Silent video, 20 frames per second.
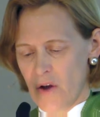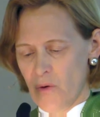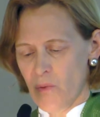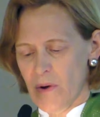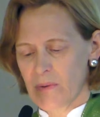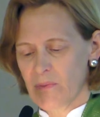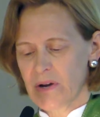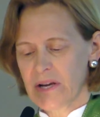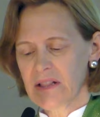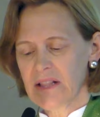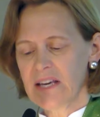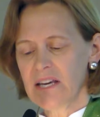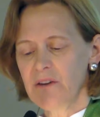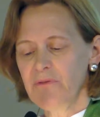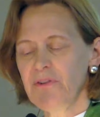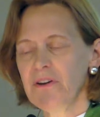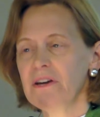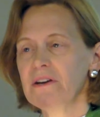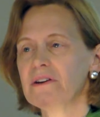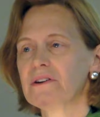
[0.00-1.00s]
When we
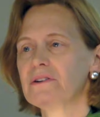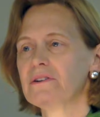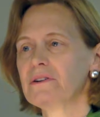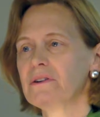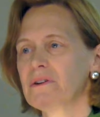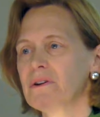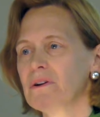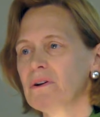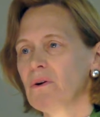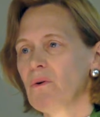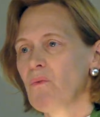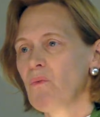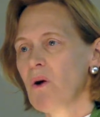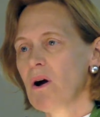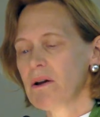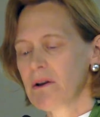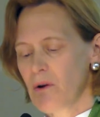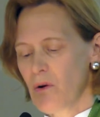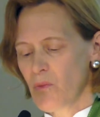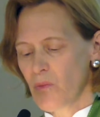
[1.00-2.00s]
leave here,
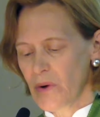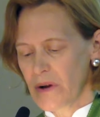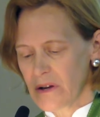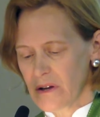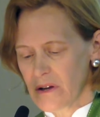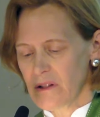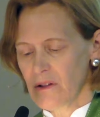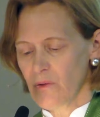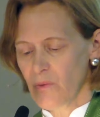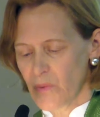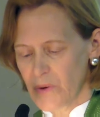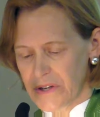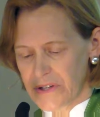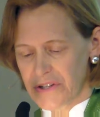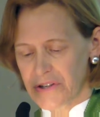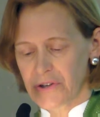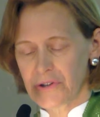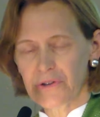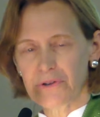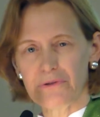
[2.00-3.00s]
what will we
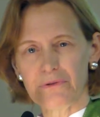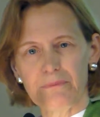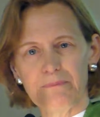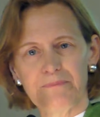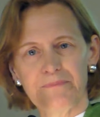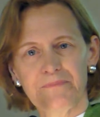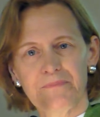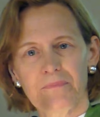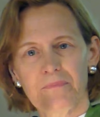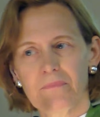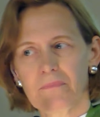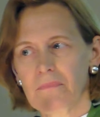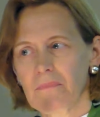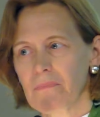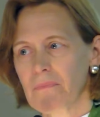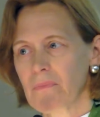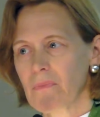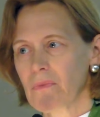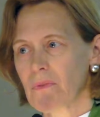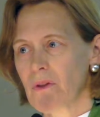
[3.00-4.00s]
do?
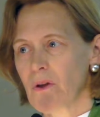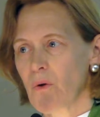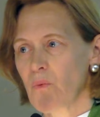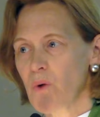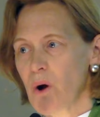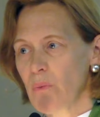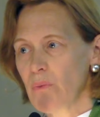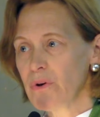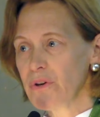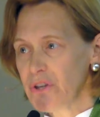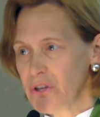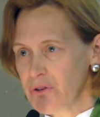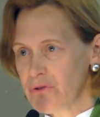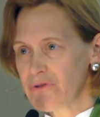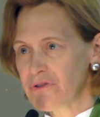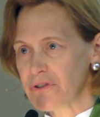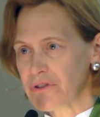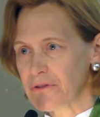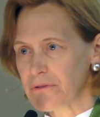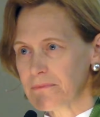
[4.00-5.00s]
What will you
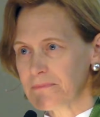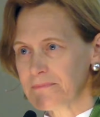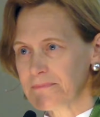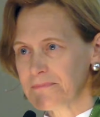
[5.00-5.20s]
do?